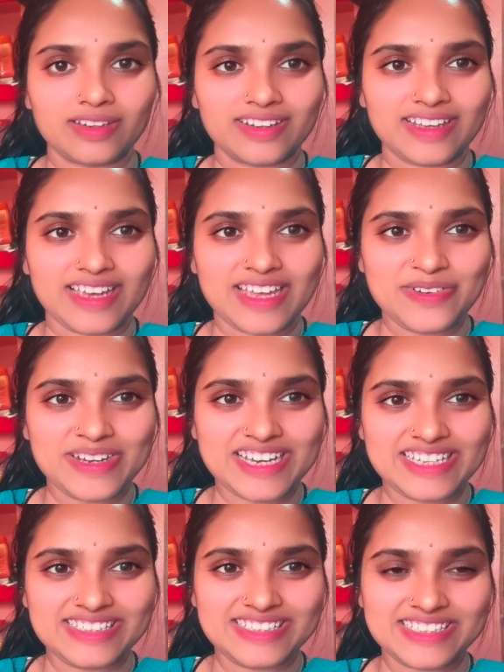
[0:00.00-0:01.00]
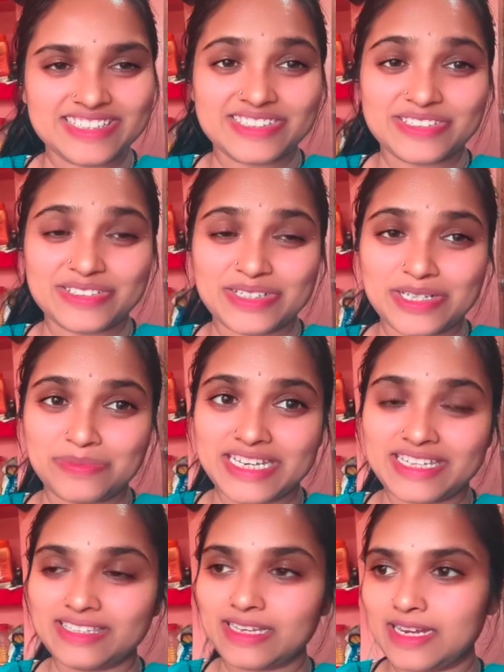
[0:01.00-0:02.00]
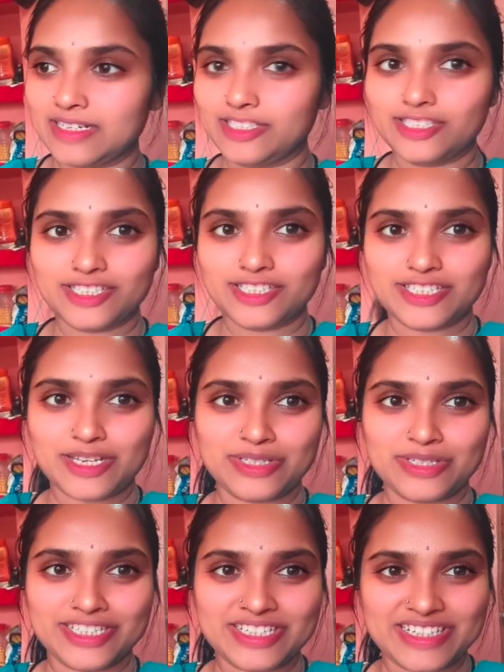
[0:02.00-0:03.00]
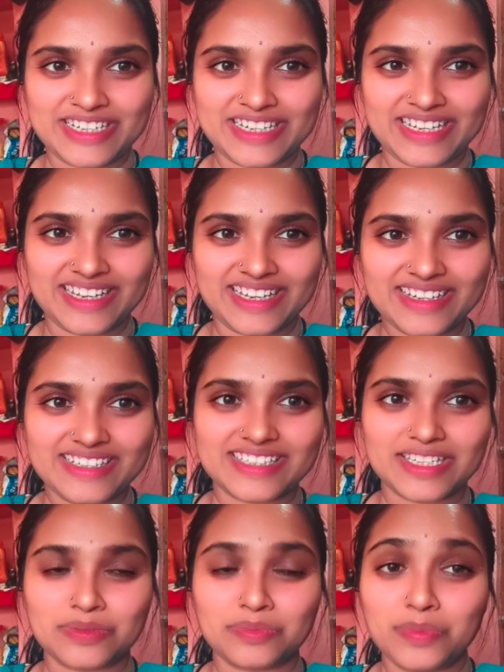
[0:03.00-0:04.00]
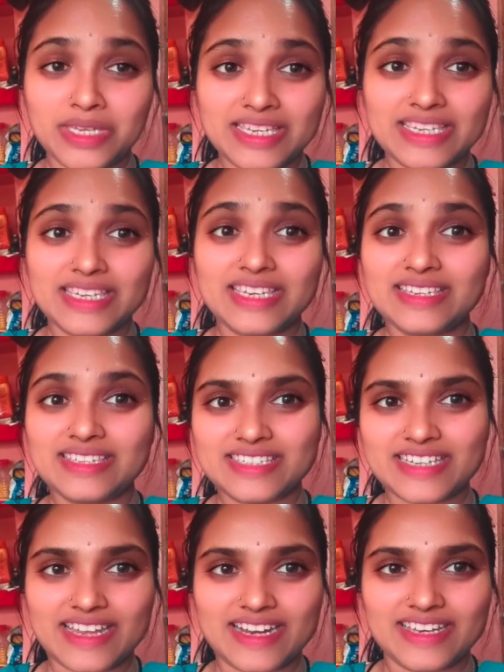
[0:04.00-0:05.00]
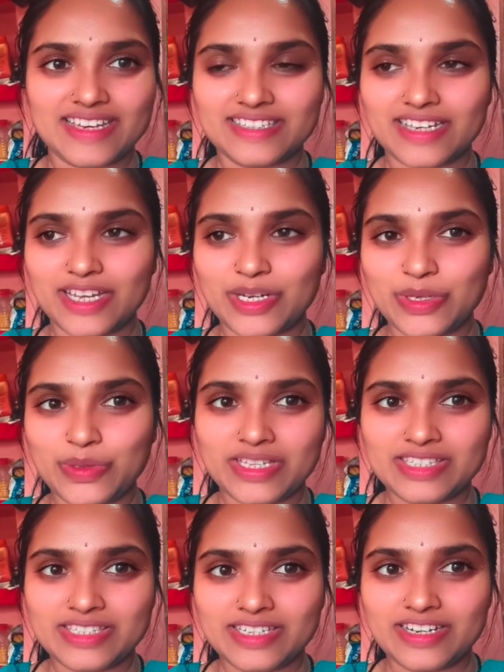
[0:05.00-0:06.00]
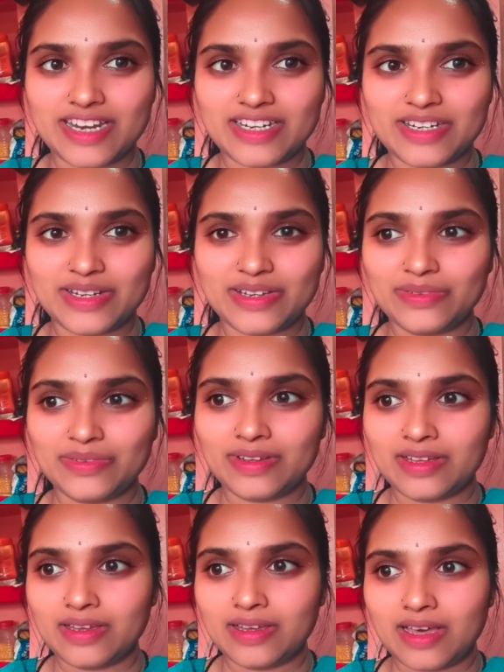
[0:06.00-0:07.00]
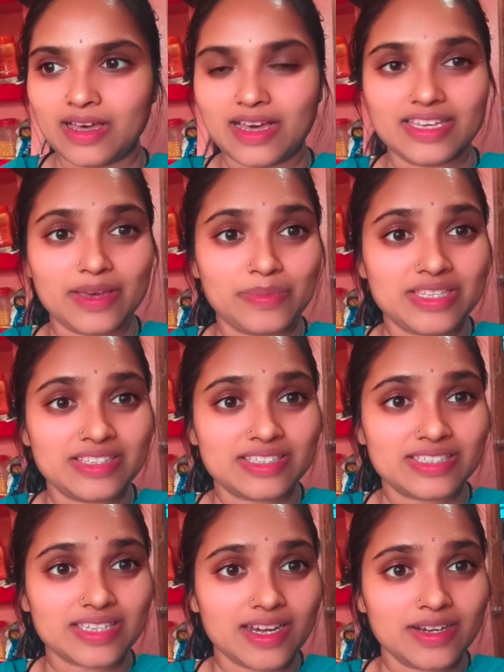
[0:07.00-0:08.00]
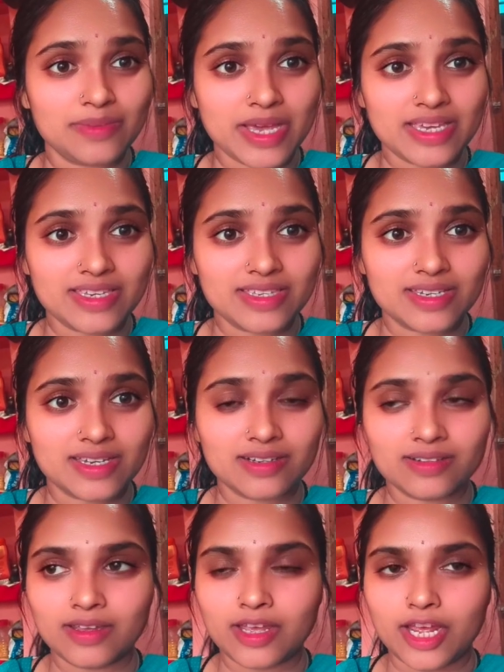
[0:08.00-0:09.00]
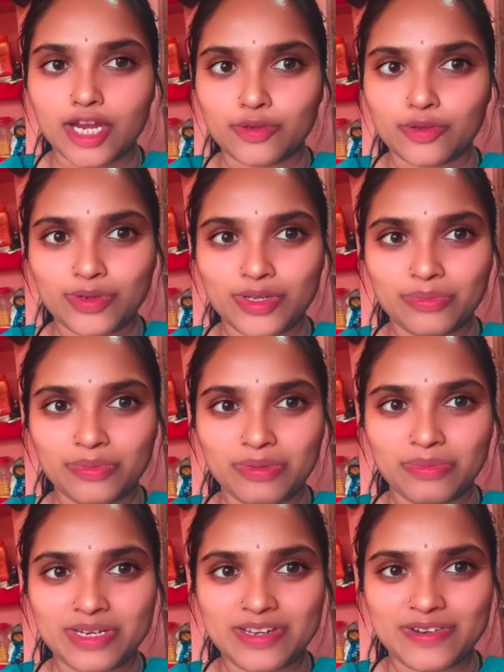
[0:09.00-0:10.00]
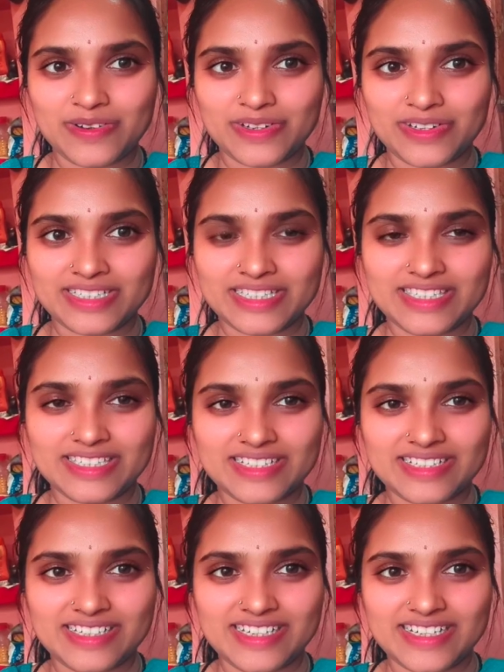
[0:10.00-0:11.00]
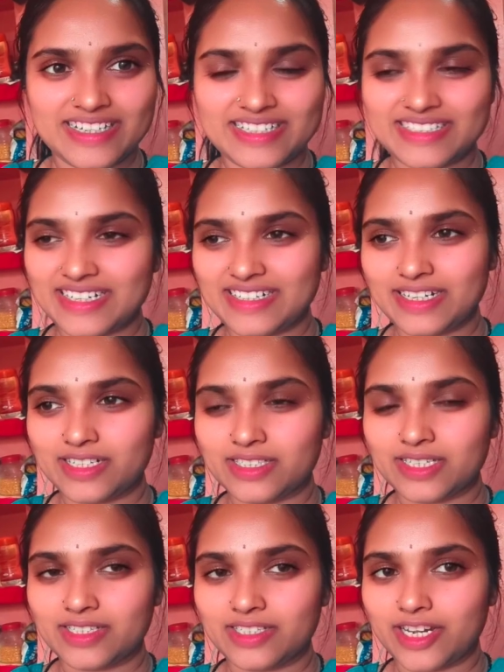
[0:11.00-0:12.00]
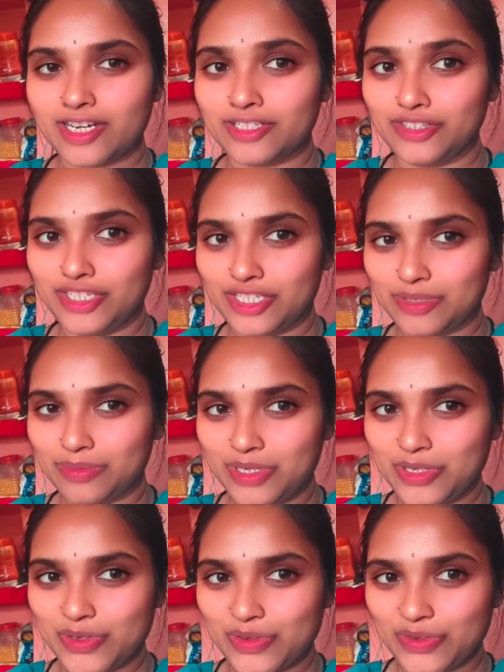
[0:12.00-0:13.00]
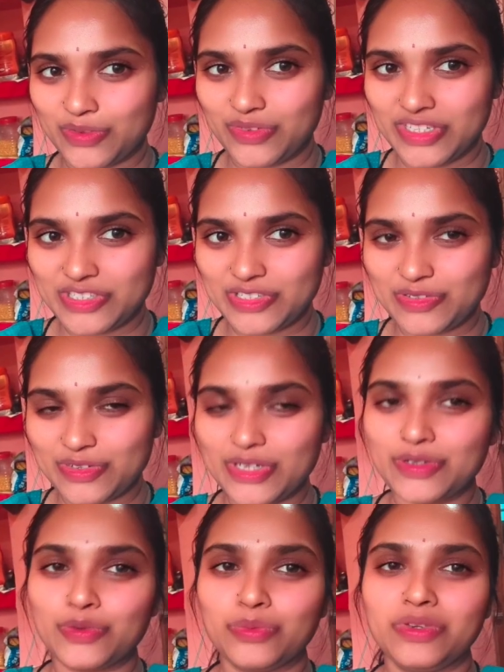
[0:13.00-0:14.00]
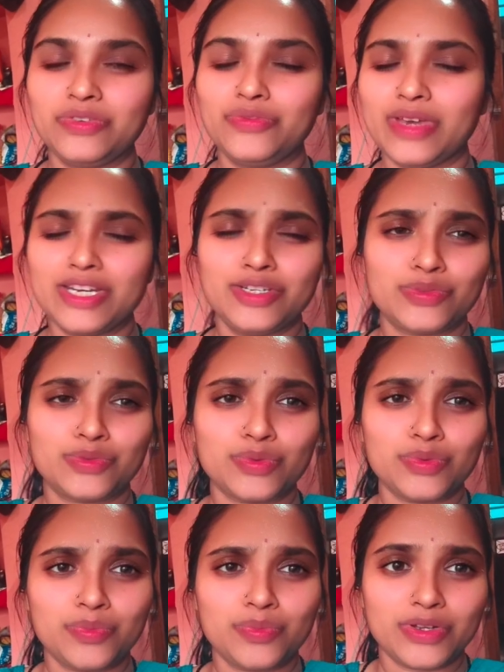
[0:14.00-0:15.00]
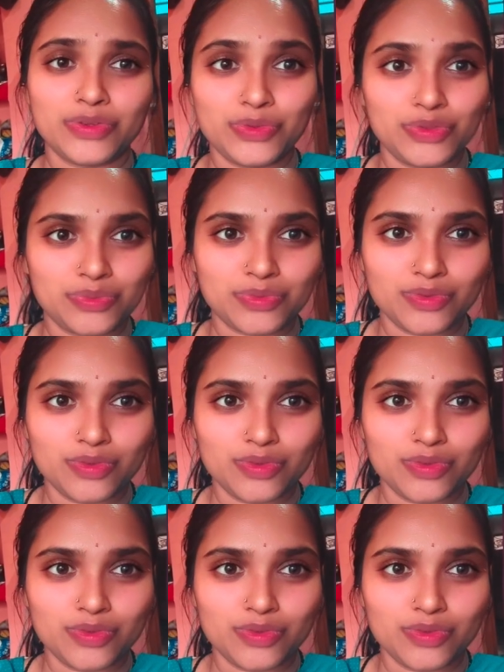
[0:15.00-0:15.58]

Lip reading: Hello guys, this is Sonam Jayant and this is our 60-day English speaking challenge, and you can see right now I am inside my kitchen and today we will learn kitchen related sentences, and this video is going to be very super useful